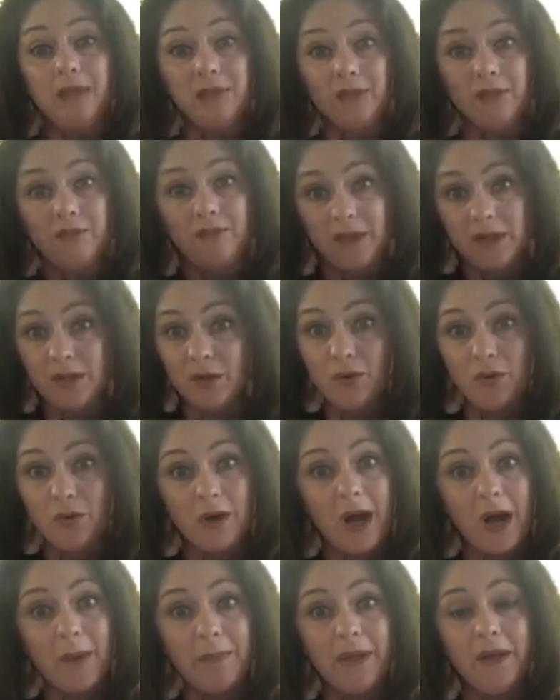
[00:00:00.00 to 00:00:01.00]
a physical
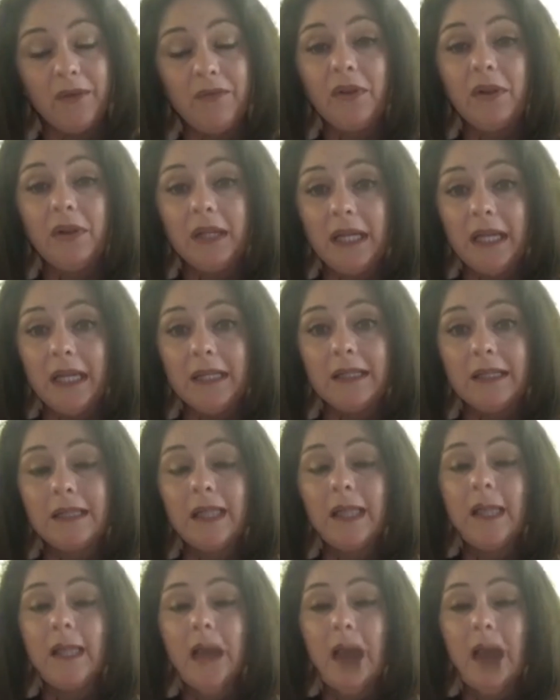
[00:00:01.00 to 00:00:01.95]
copy of the lease.